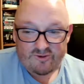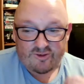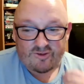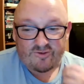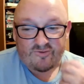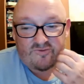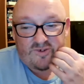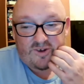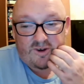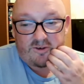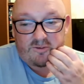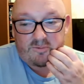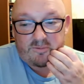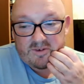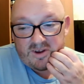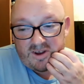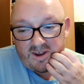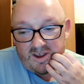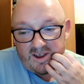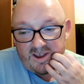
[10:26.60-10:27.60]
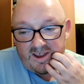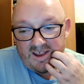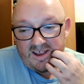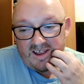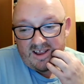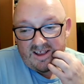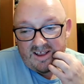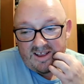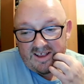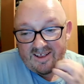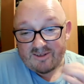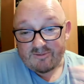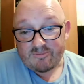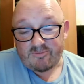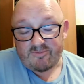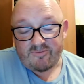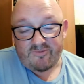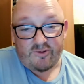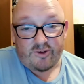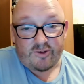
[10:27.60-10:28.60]
Just filmed
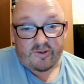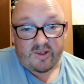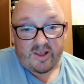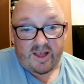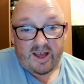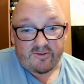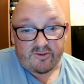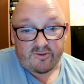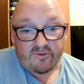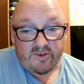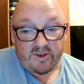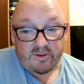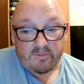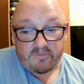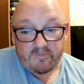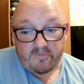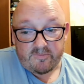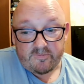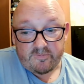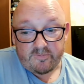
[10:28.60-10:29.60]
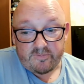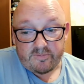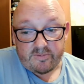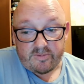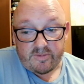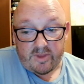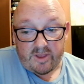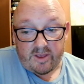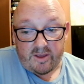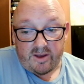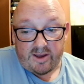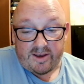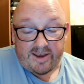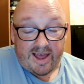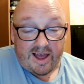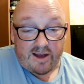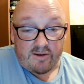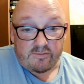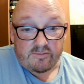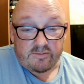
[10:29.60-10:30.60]
first live stream,
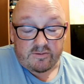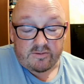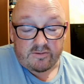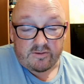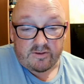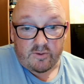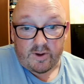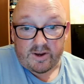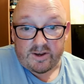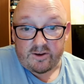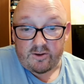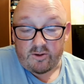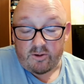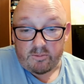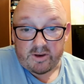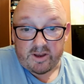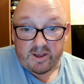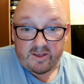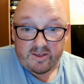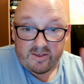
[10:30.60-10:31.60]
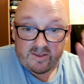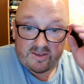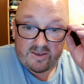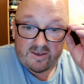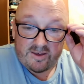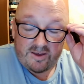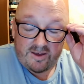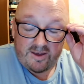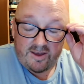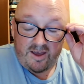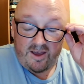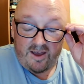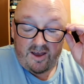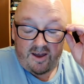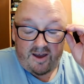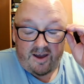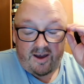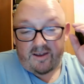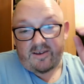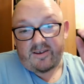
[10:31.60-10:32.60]
an hour and 20 odd minutes,
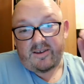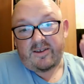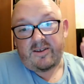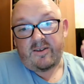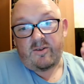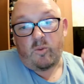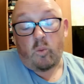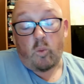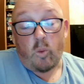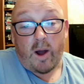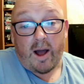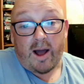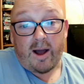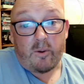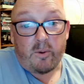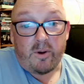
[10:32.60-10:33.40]
and wow.